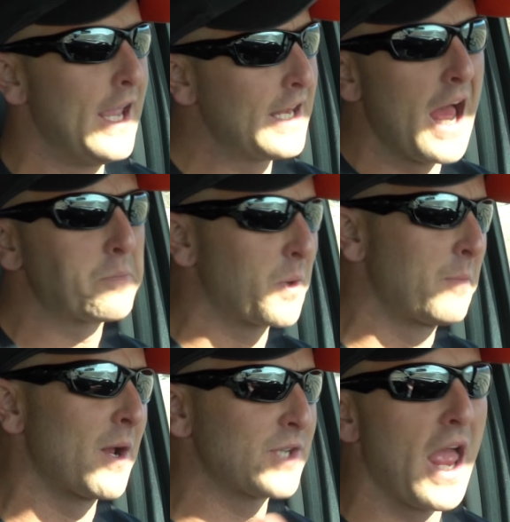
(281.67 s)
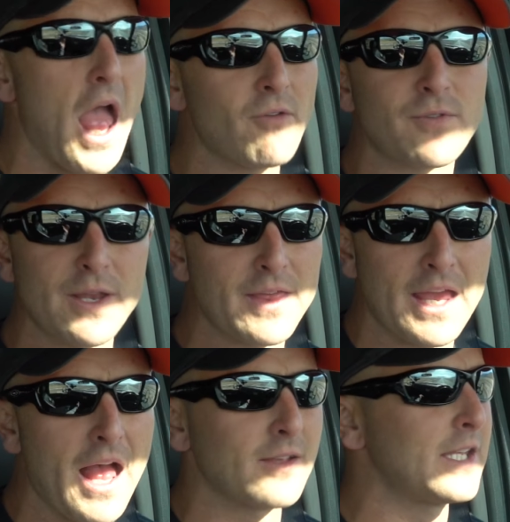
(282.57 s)
He'd had pretty much
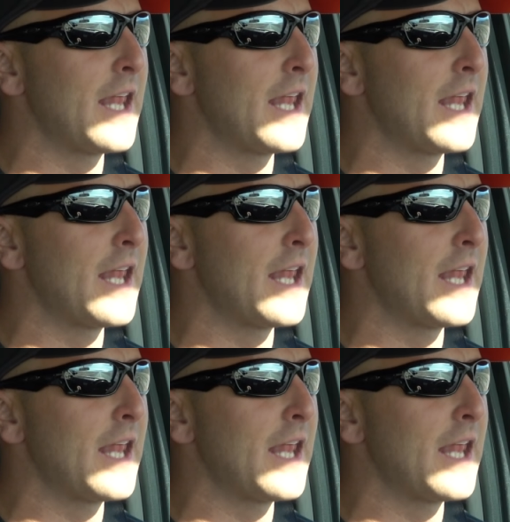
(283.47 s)
everything else.